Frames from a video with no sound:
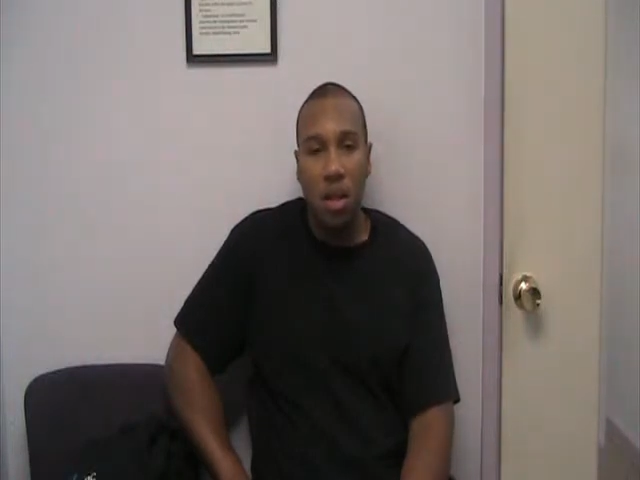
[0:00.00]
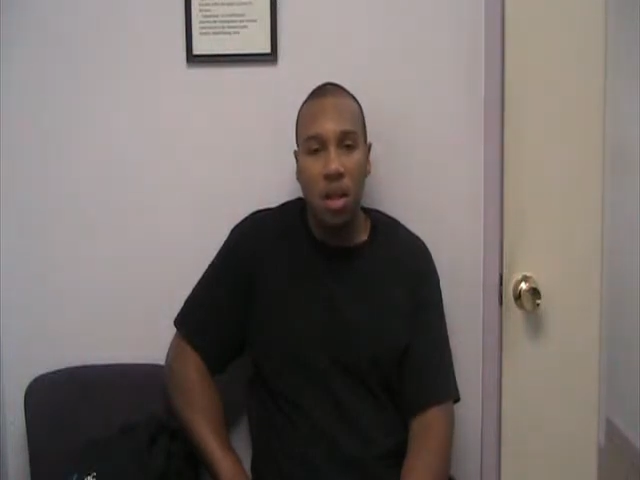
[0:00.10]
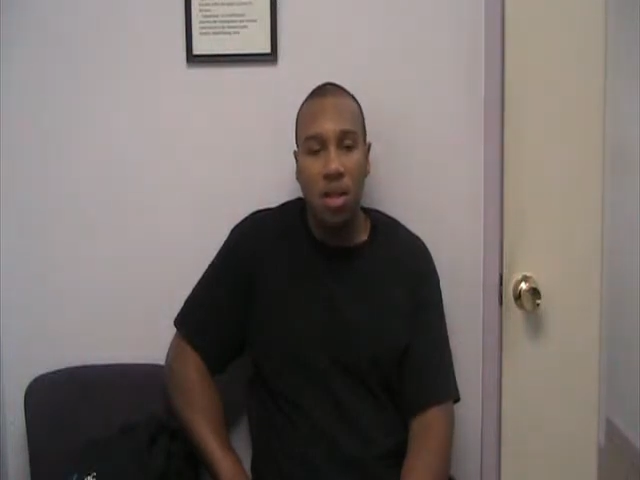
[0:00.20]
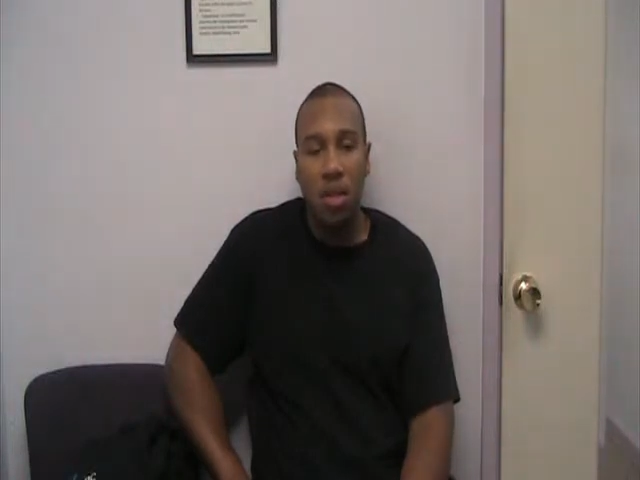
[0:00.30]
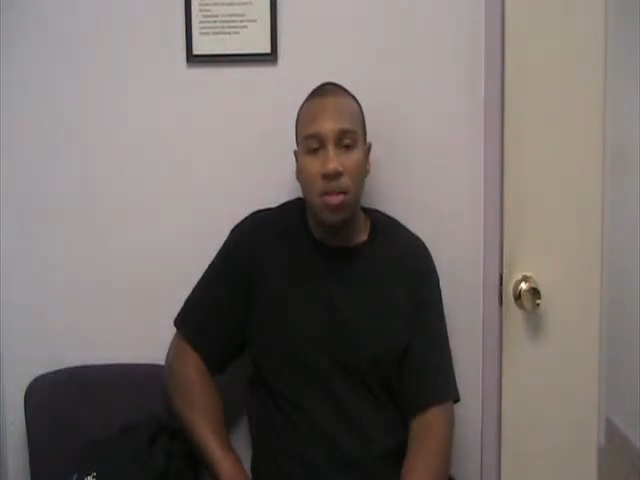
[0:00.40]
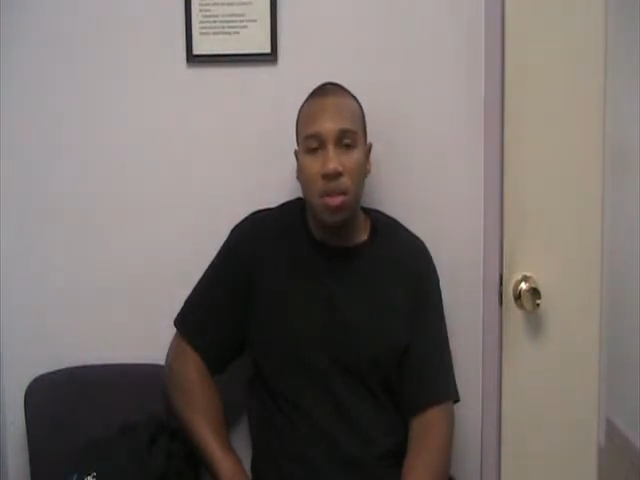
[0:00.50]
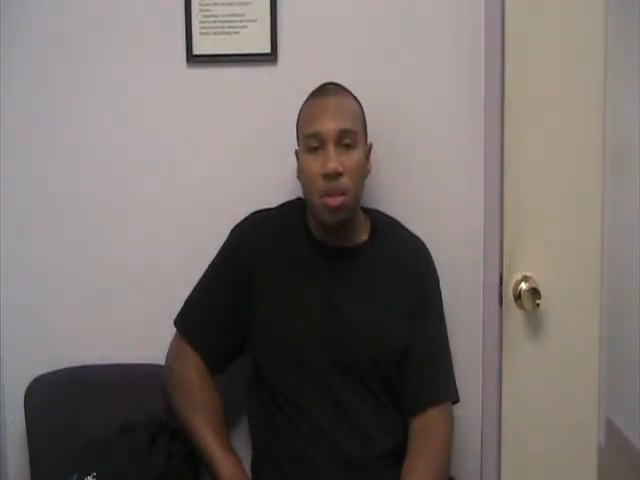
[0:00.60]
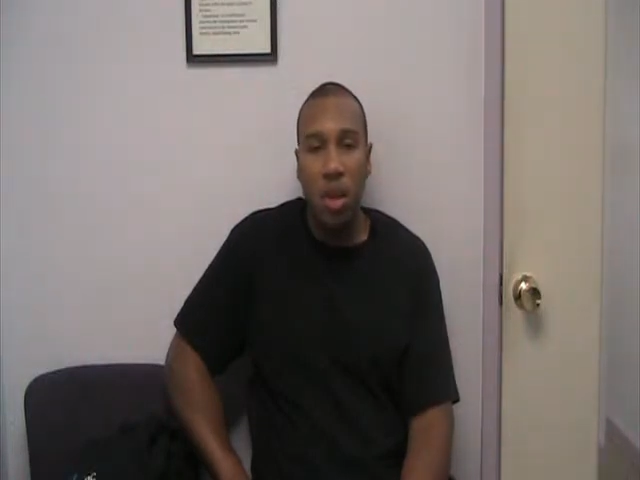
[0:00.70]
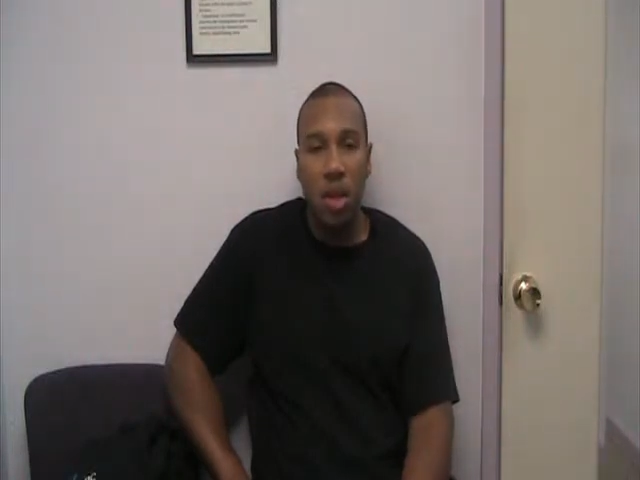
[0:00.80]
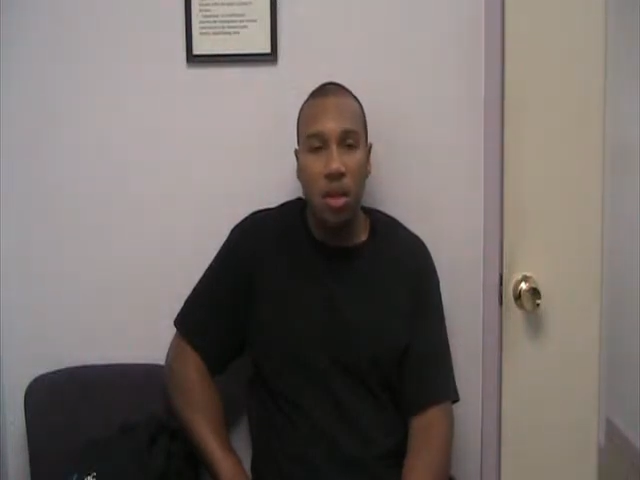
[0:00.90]
I just feel
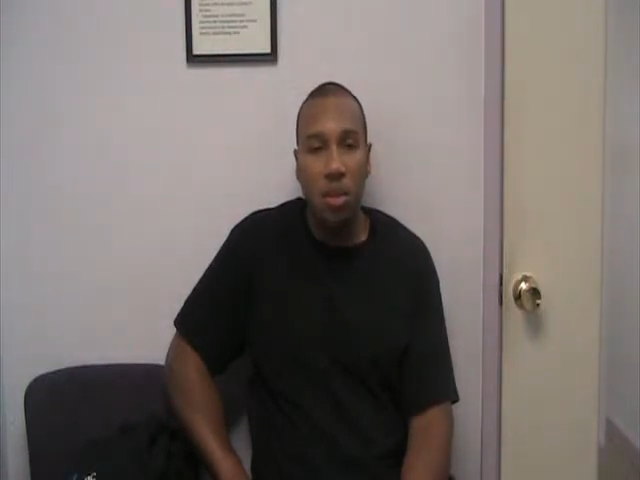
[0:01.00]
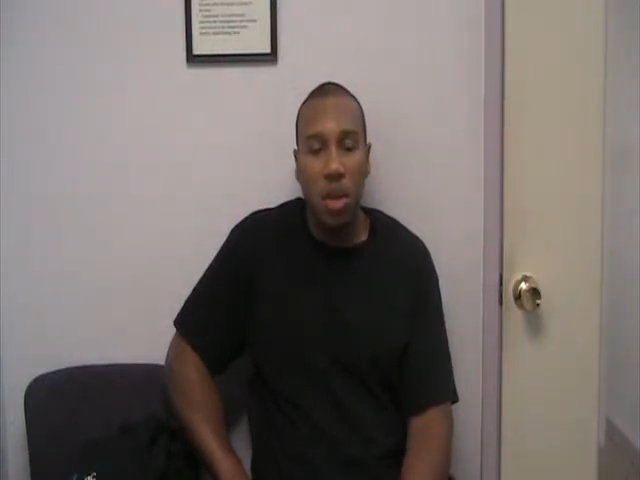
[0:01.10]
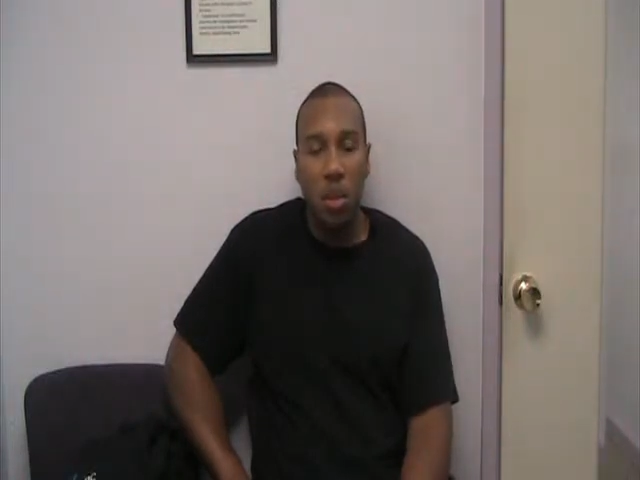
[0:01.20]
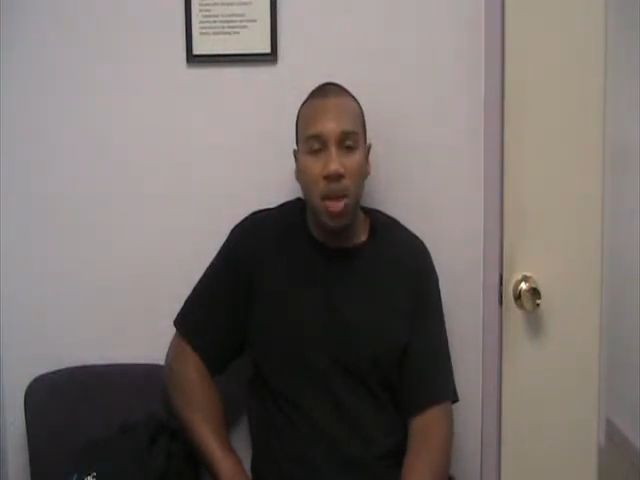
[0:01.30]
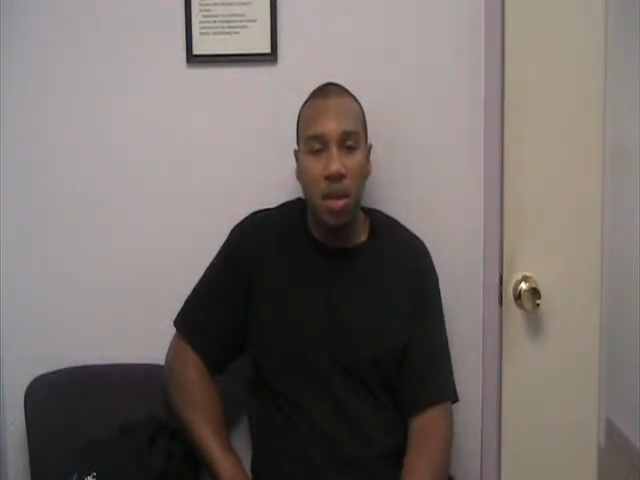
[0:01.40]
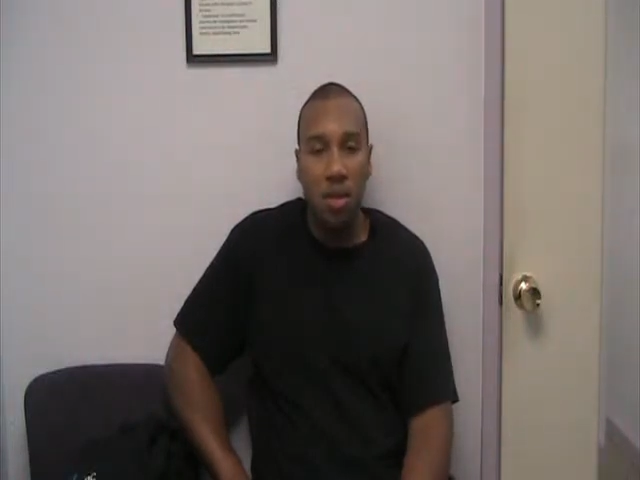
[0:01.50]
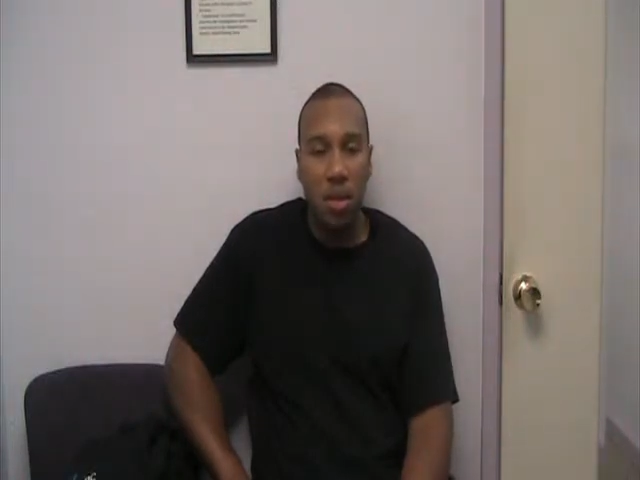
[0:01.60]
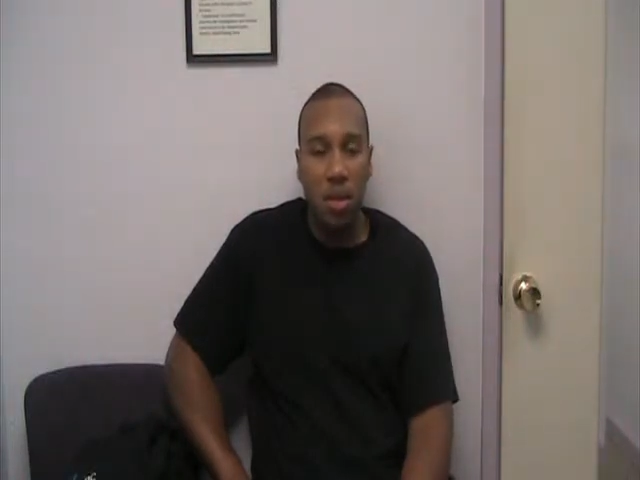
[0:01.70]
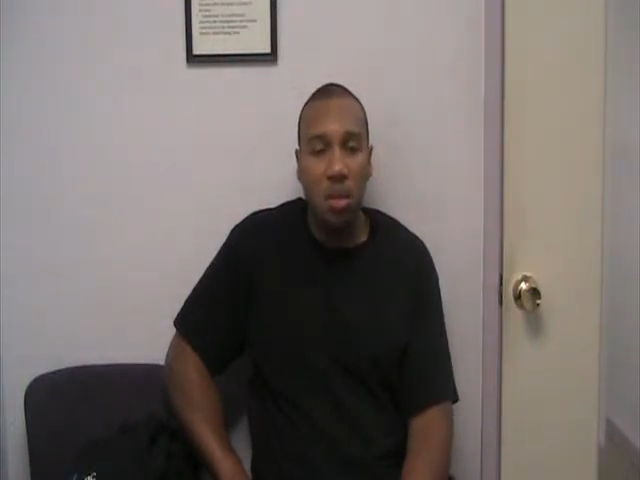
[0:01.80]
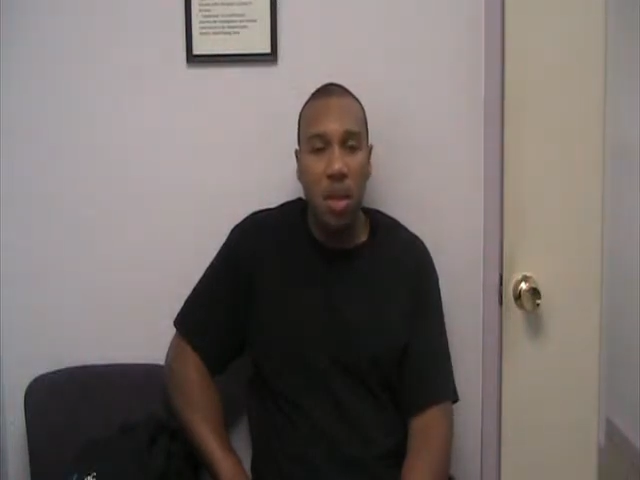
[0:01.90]
better. My body
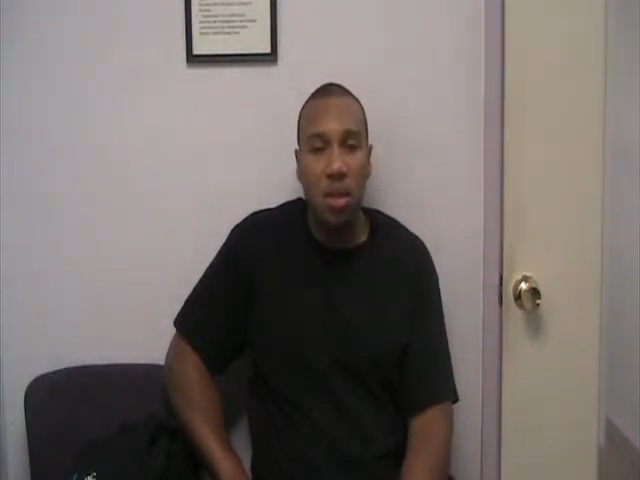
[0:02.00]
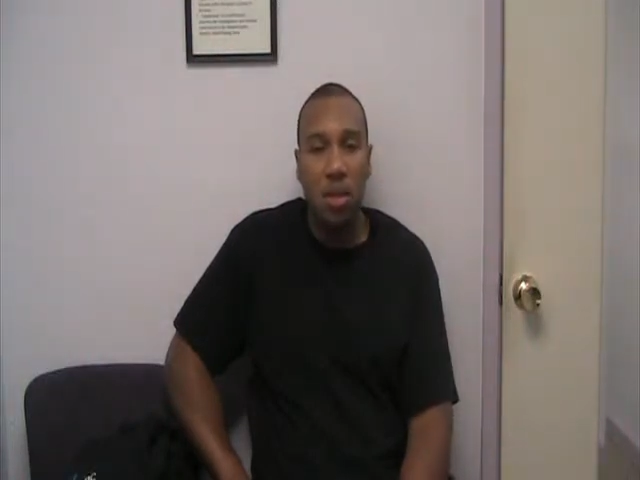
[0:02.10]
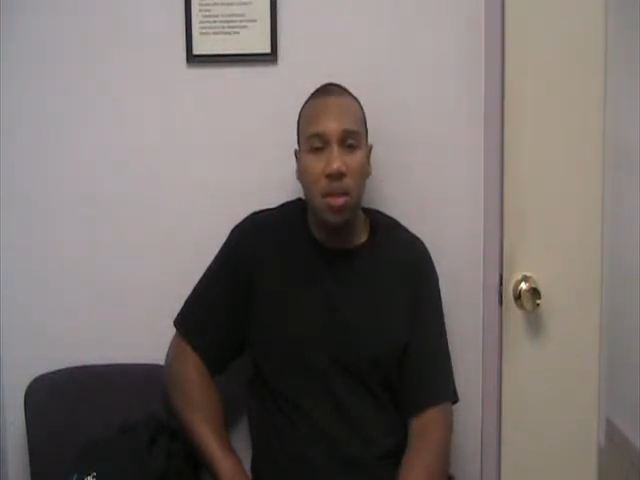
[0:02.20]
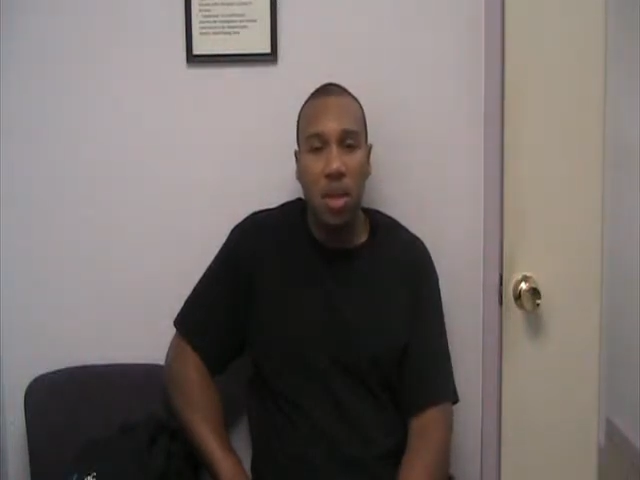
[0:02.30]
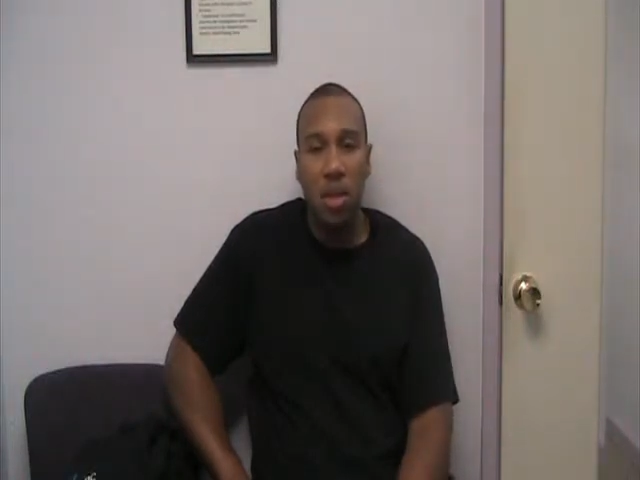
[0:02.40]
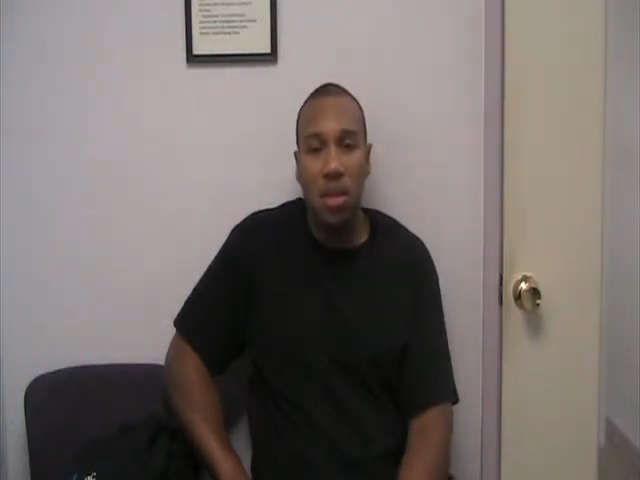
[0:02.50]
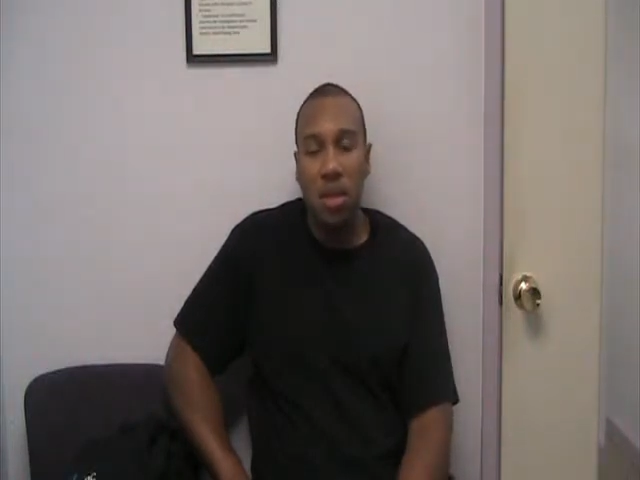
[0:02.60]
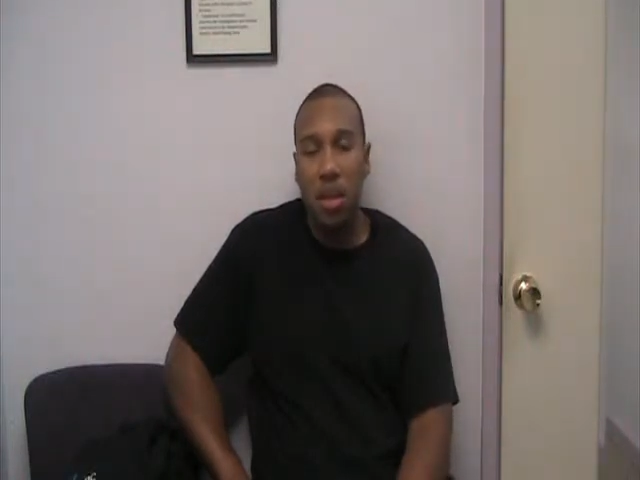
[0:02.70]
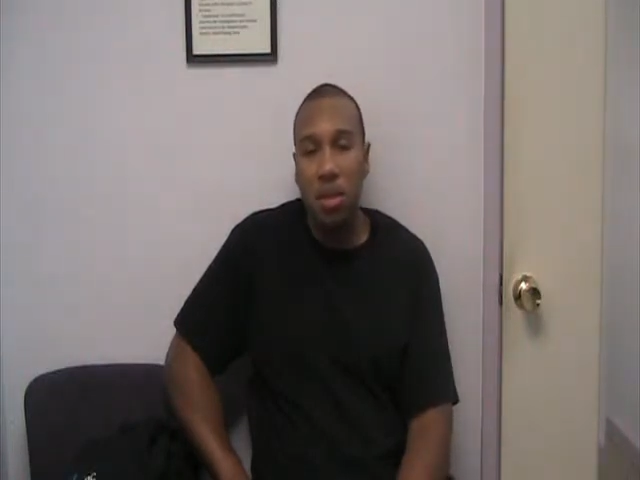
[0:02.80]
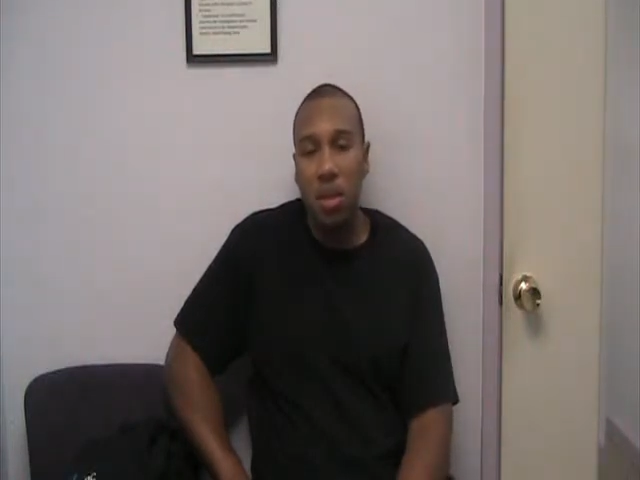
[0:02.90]
feels better, so I can
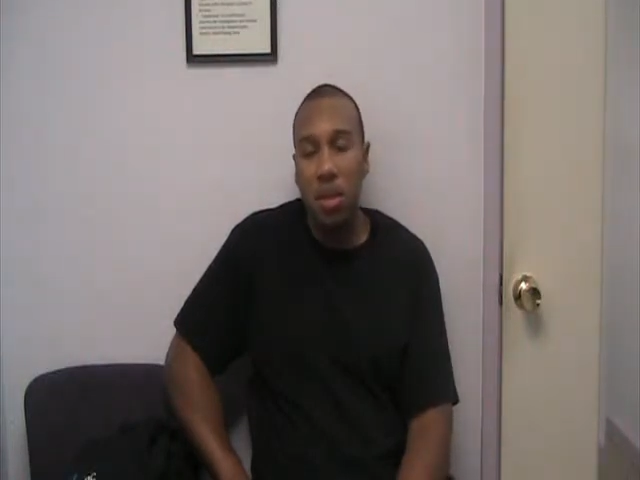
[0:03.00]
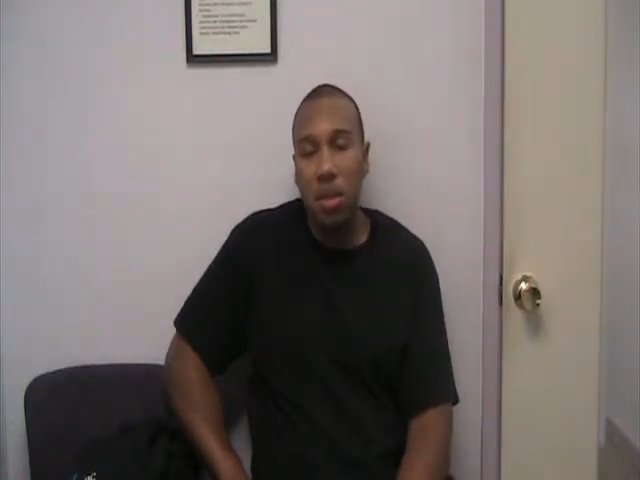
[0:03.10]
sleep a little